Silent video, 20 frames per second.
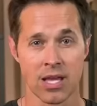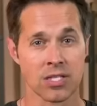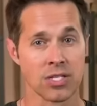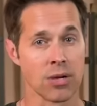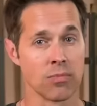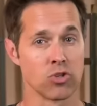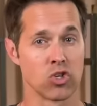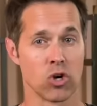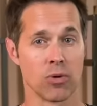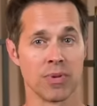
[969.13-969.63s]

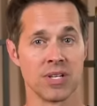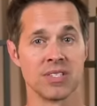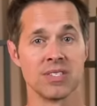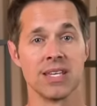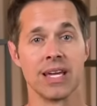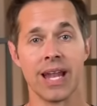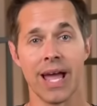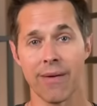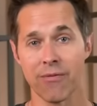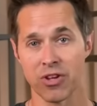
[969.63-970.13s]
Some Germans
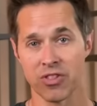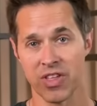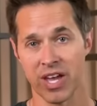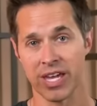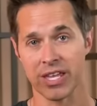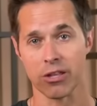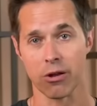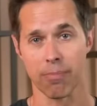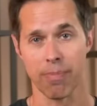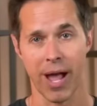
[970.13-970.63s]
did
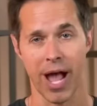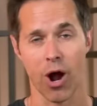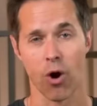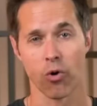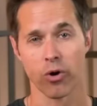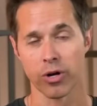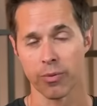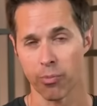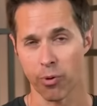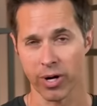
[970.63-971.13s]
everything in their
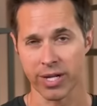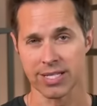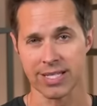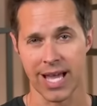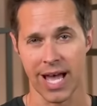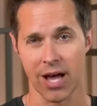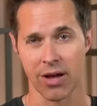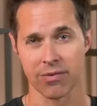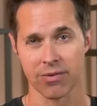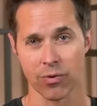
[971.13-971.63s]
power to bring
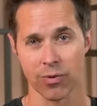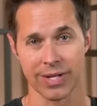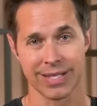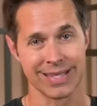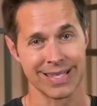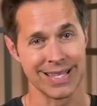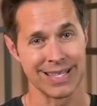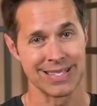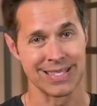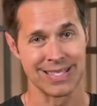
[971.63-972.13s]
down or
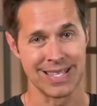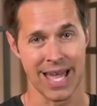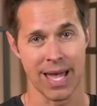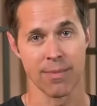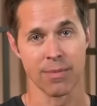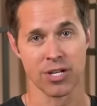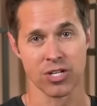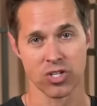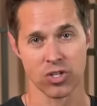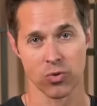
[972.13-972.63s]
at least
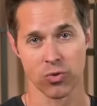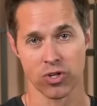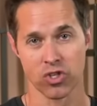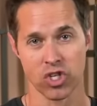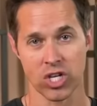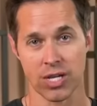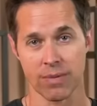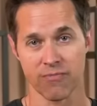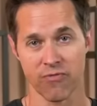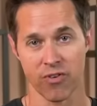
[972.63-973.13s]
damage the
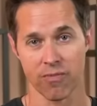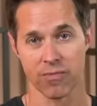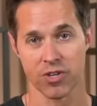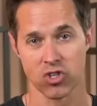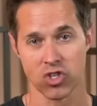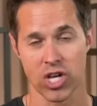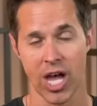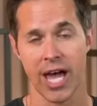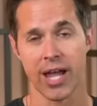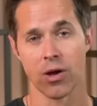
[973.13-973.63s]
regime from the
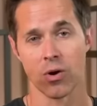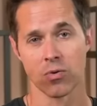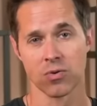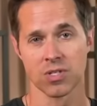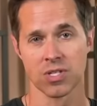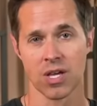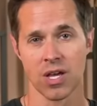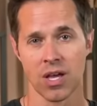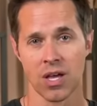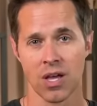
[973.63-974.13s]

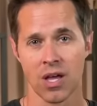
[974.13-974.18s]
shadows.